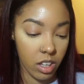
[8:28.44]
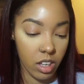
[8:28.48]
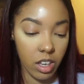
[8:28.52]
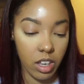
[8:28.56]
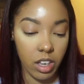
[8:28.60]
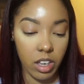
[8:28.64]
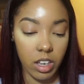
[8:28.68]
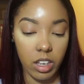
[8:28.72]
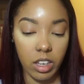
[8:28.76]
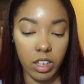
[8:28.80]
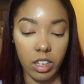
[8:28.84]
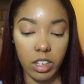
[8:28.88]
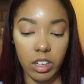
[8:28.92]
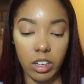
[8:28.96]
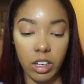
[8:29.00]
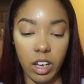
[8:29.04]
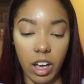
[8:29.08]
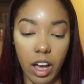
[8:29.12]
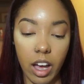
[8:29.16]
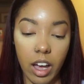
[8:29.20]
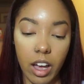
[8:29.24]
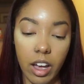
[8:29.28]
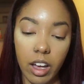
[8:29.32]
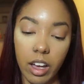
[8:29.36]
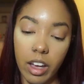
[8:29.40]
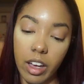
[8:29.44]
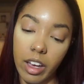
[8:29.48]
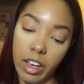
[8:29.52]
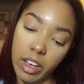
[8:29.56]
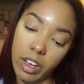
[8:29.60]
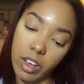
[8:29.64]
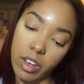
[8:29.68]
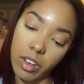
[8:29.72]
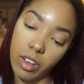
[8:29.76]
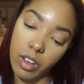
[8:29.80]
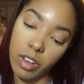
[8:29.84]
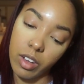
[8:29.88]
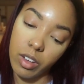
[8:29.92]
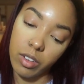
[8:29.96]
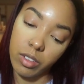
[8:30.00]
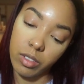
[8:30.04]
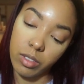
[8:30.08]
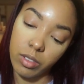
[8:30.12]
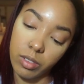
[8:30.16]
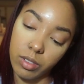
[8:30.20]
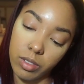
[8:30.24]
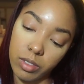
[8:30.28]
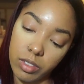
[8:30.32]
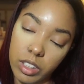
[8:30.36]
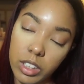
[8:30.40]
and I have,
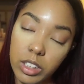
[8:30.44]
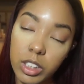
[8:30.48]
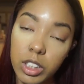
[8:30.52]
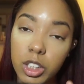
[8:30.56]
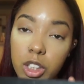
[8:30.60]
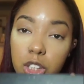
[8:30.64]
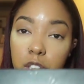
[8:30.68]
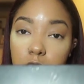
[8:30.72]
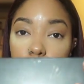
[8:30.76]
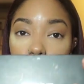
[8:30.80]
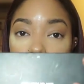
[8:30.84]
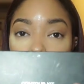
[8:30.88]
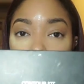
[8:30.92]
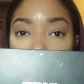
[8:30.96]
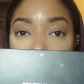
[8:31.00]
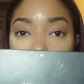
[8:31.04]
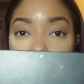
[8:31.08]
this is just a